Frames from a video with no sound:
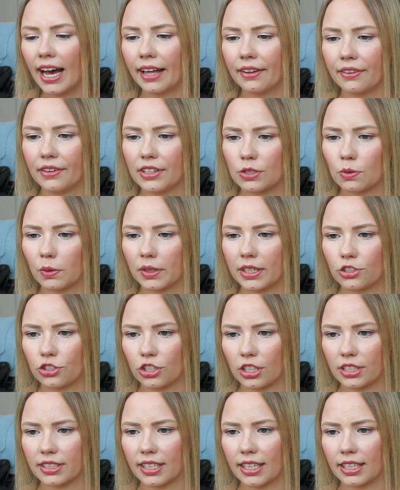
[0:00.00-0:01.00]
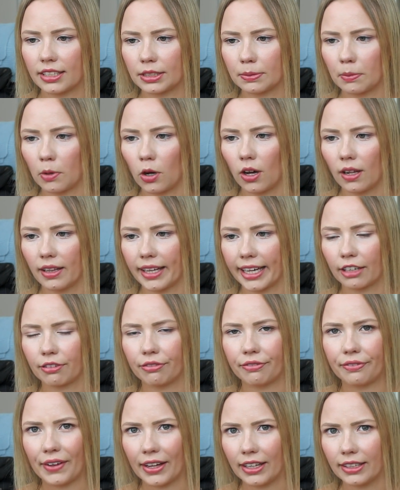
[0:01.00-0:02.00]
And this one is just a small like
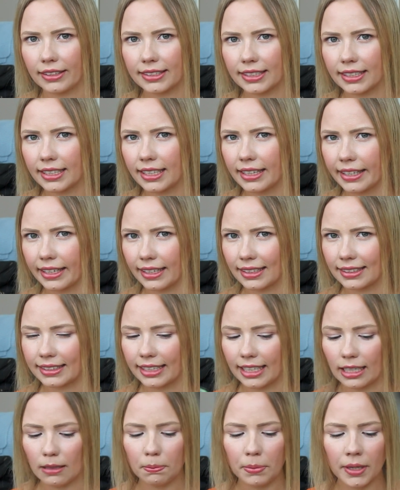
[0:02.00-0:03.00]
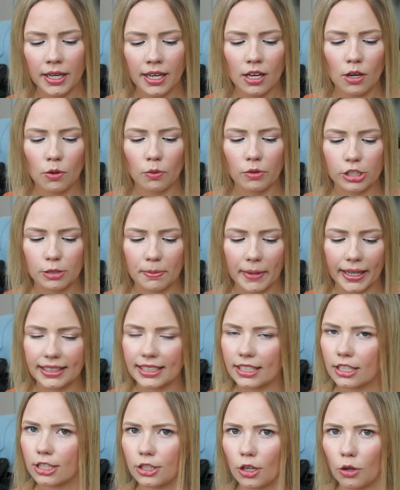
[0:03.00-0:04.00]
felt little tip, which
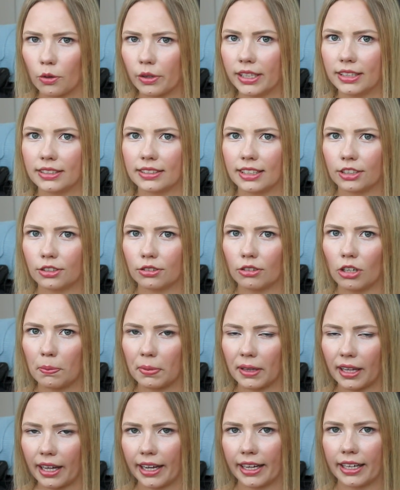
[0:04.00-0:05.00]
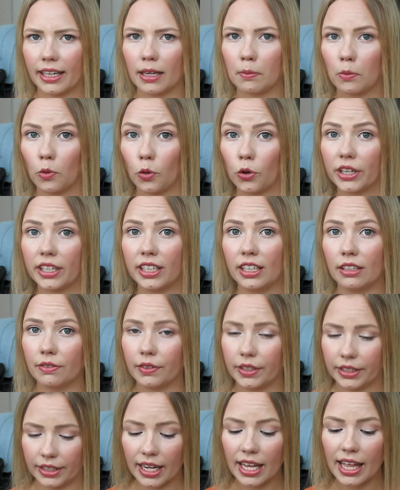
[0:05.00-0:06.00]
makes it so easy to apply a more
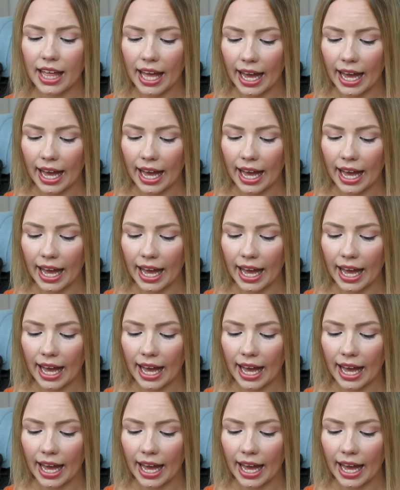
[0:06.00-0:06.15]
even